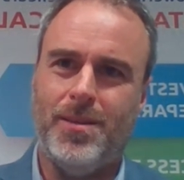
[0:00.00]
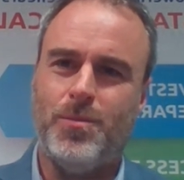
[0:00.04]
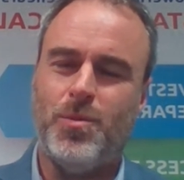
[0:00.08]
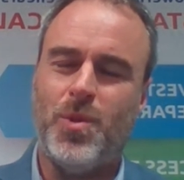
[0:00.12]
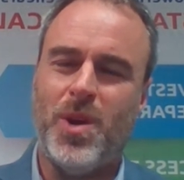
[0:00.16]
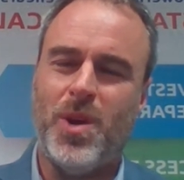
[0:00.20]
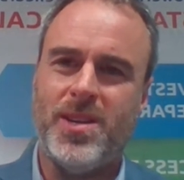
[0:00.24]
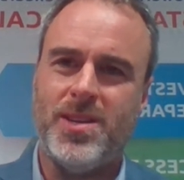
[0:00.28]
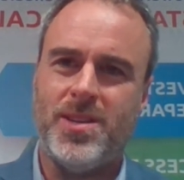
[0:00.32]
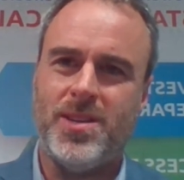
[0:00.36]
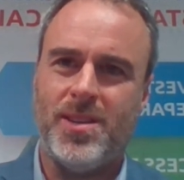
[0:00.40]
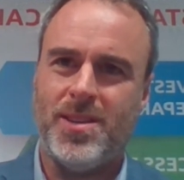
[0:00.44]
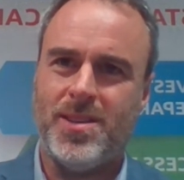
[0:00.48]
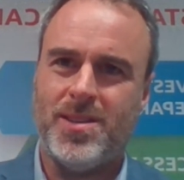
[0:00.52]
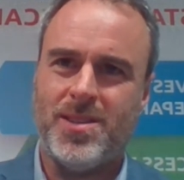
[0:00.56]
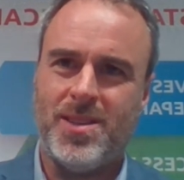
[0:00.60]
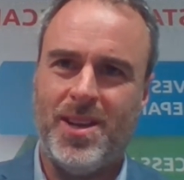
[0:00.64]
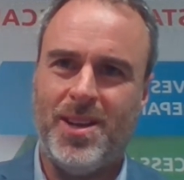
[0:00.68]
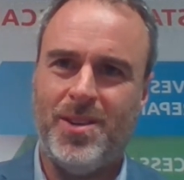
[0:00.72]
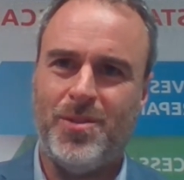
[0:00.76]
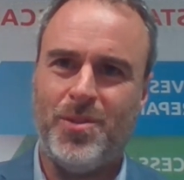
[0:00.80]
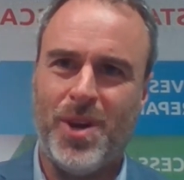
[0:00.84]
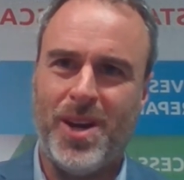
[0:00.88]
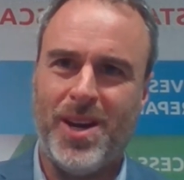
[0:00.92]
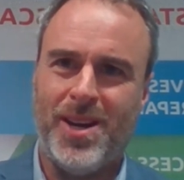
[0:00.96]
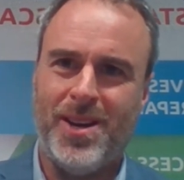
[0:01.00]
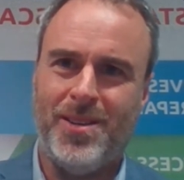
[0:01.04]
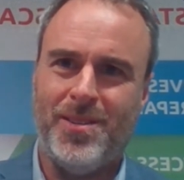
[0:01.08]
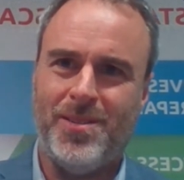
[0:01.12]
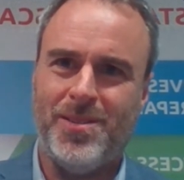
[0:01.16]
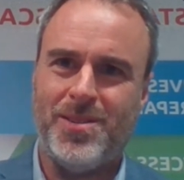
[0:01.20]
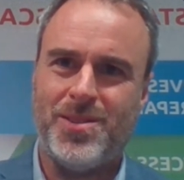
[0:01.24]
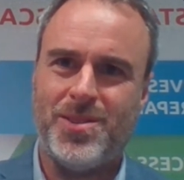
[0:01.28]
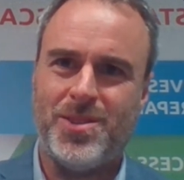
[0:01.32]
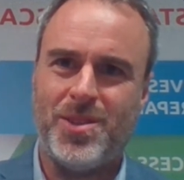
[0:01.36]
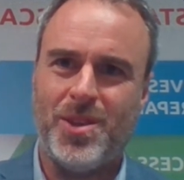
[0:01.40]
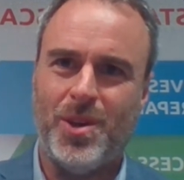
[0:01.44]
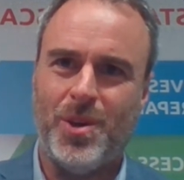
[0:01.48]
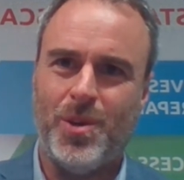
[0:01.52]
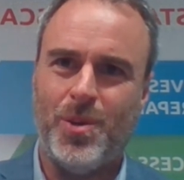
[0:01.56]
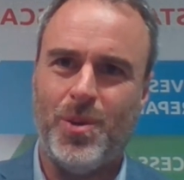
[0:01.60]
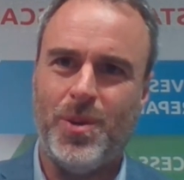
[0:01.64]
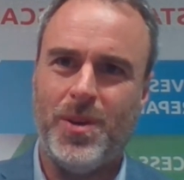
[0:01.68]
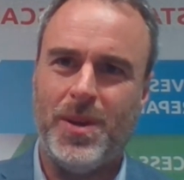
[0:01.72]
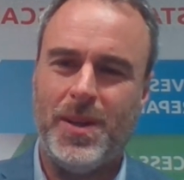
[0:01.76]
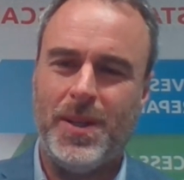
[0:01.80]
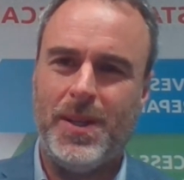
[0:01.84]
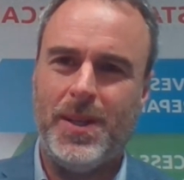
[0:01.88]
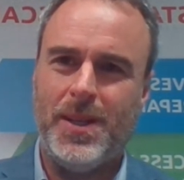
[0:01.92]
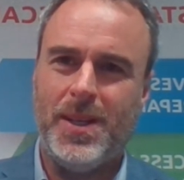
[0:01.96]
raising a seed round.
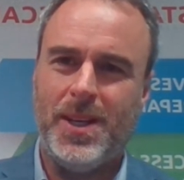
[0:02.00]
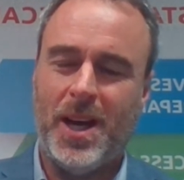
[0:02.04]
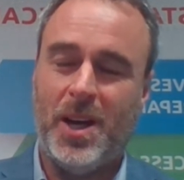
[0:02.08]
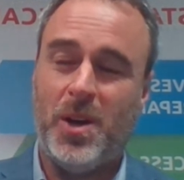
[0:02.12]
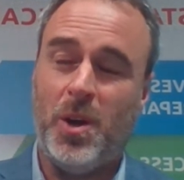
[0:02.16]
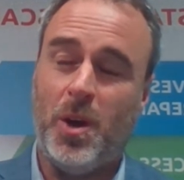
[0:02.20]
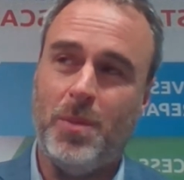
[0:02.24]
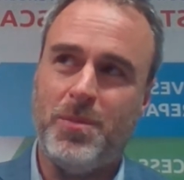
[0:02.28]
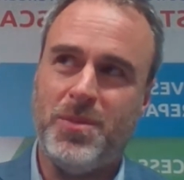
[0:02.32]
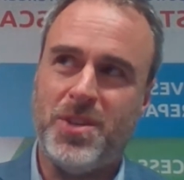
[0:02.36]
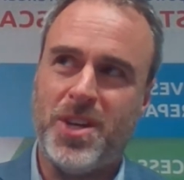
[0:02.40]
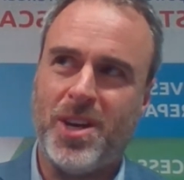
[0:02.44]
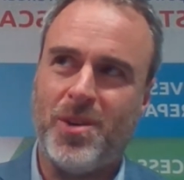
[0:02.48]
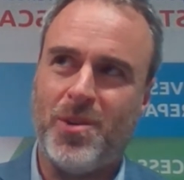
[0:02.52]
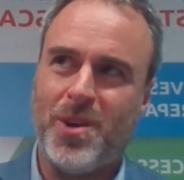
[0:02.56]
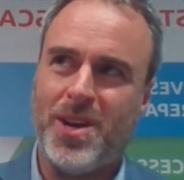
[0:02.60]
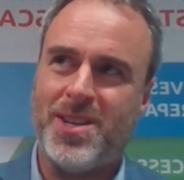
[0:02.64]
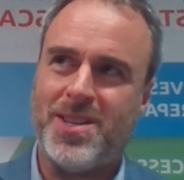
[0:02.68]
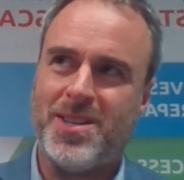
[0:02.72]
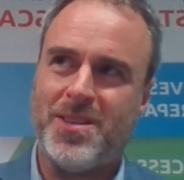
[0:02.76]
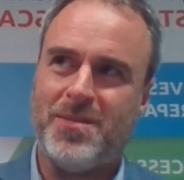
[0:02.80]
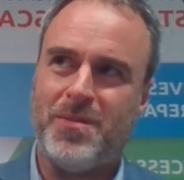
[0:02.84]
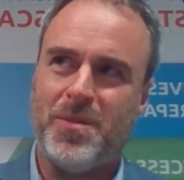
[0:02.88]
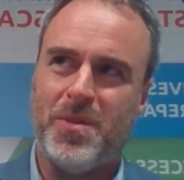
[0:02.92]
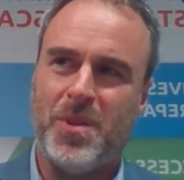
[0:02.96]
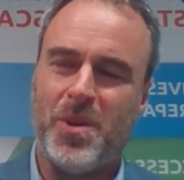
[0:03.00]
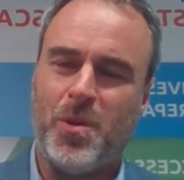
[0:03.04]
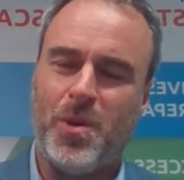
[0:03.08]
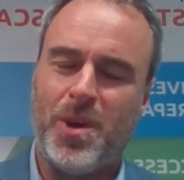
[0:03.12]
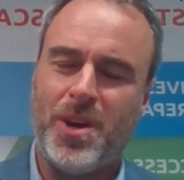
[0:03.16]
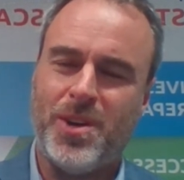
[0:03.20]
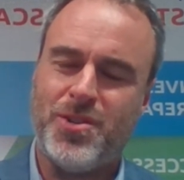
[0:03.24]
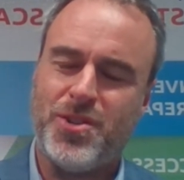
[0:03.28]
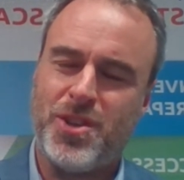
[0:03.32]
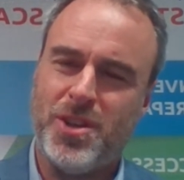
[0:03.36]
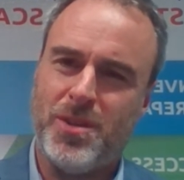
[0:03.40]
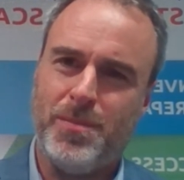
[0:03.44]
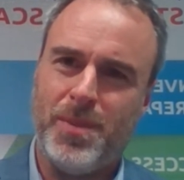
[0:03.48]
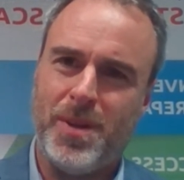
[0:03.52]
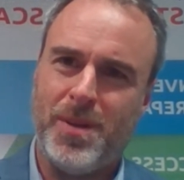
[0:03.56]
So I know I'm digressing from the question a